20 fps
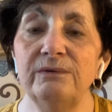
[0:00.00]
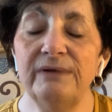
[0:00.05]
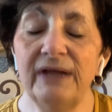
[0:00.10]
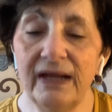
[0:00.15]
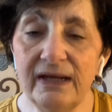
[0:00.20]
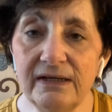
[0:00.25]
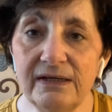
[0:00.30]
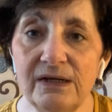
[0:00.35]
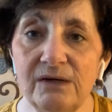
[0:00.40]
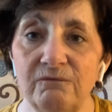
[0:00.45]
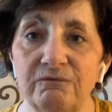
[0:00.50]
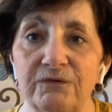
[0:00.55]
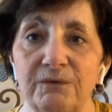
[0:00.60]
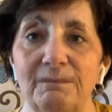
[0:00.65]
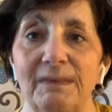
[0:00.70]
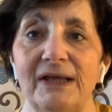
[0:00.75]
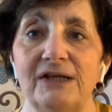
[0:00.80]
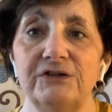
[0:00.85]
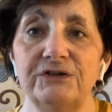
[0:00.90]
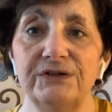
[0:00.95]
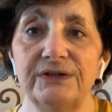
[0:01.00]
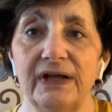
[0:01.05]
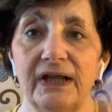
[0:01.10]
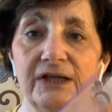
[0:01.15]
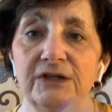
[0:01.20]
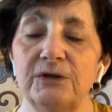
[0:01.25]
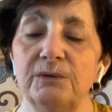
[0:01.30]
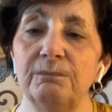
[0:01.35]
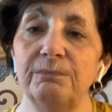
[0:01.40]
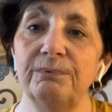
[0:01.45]
take information
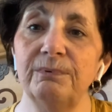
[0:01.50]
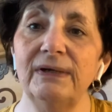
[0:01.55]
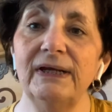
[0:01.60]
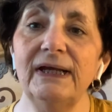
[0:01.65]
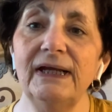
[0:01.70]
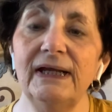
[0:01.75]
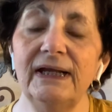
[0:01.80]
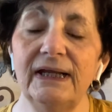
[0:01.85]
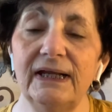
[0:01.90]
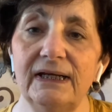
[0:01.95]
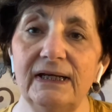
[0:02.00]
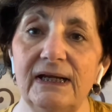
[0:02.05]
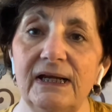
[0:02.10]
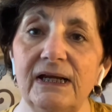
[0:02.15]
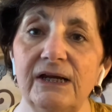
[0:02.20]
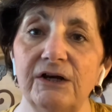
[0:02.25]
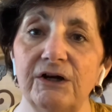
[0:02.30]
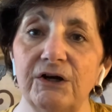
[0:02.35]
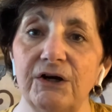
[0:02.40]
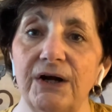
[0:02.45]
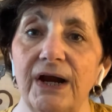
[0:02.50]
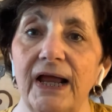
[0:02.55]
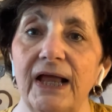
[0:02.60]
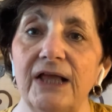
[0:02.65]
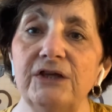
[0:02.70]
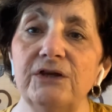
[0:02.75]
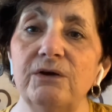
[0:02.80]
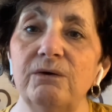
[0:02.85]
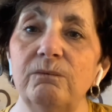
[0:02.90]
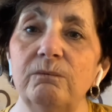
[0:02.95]
and you bring it in here
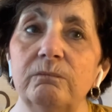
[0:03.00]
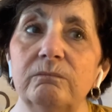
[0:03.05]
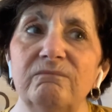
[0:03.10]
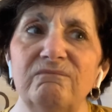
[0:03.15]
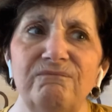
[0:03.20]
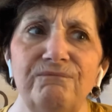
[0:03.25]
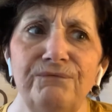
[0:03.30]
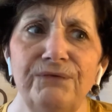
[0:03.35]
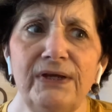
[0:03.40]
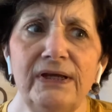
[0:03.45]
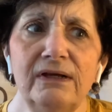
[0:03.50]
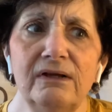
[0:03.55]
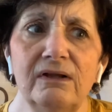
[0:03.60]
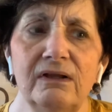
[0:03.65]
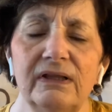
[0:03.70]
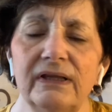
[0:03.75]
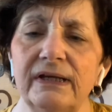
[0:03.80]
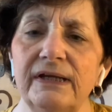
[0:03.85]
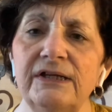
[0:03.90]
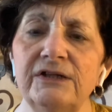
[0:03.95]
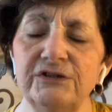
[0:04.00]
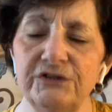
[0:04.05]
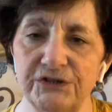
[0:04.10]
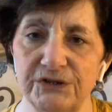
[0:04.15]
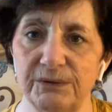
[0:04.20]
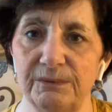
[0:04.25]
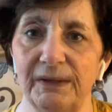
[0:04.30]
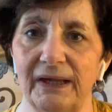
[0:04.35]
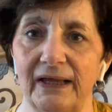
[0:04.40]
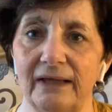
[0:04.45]
and you feel
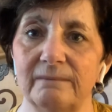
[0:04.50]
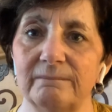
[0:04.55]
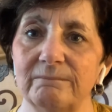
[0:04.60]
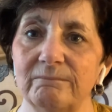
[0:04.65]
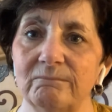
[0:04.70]
into it.